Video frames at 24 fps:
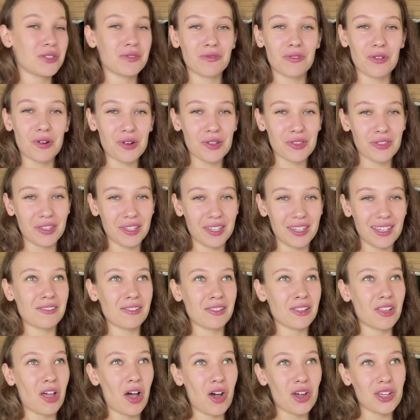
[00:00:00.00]
worthy,
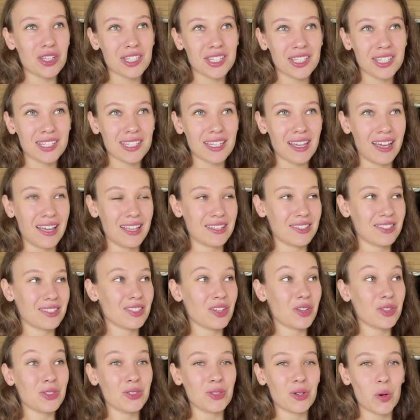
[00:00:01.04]
lost, and
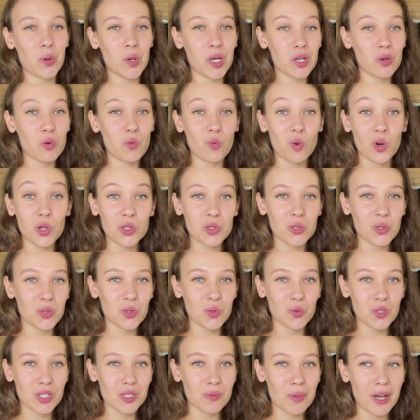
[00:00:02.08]
not knowing what to
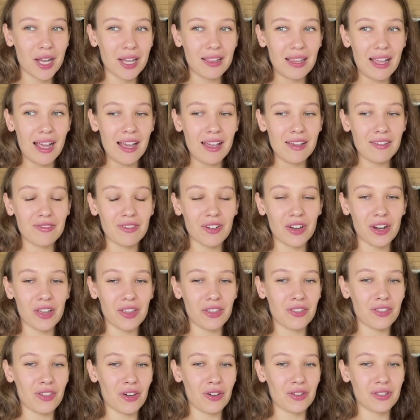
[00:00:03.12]
do with my life. And I
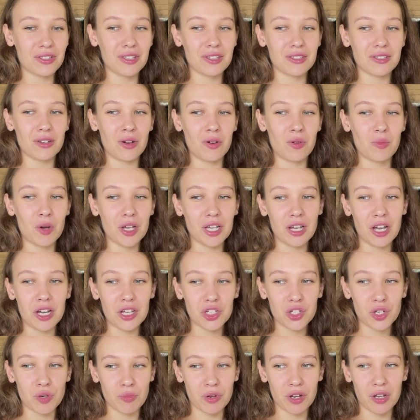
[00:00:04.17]
thought that, oh my
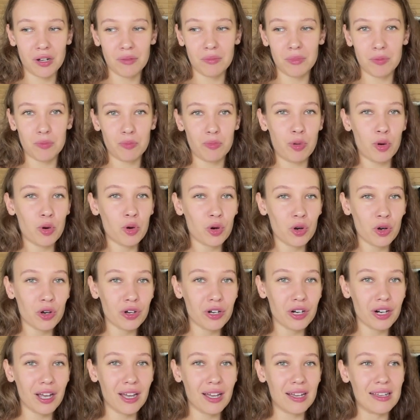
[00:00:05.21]
gosh, I'm gonna be
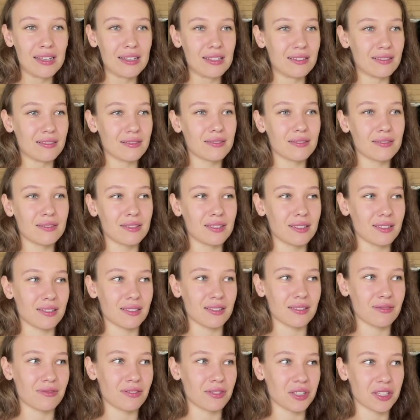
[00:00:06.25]
poor and this
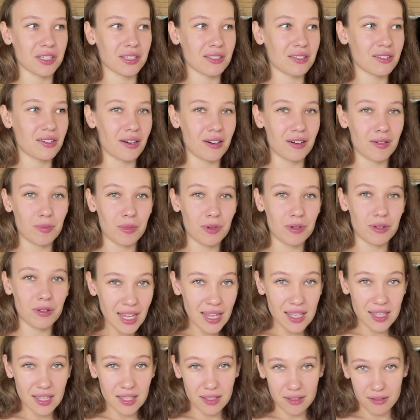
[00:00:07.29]
is fucking terrible.
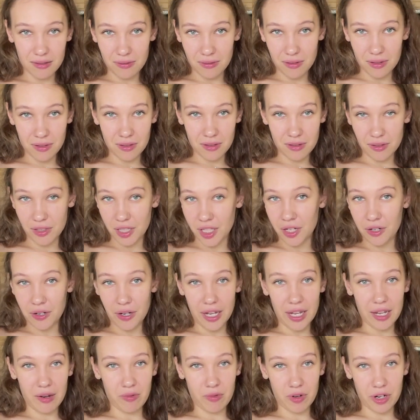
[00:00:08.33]
And here
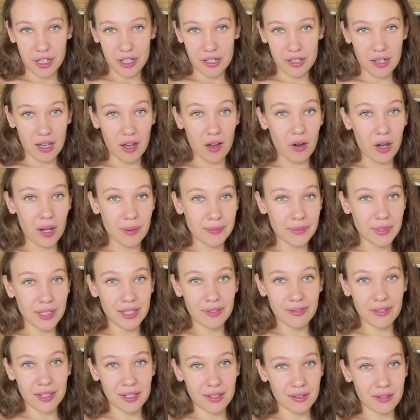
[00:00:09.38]
I am right now. I'm
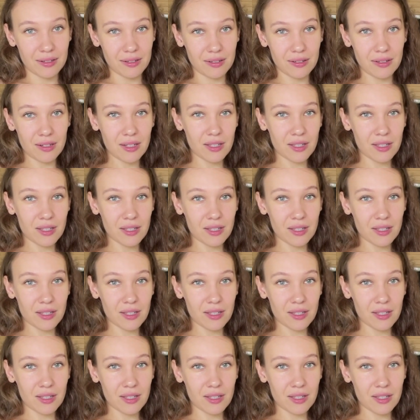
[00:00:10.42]
living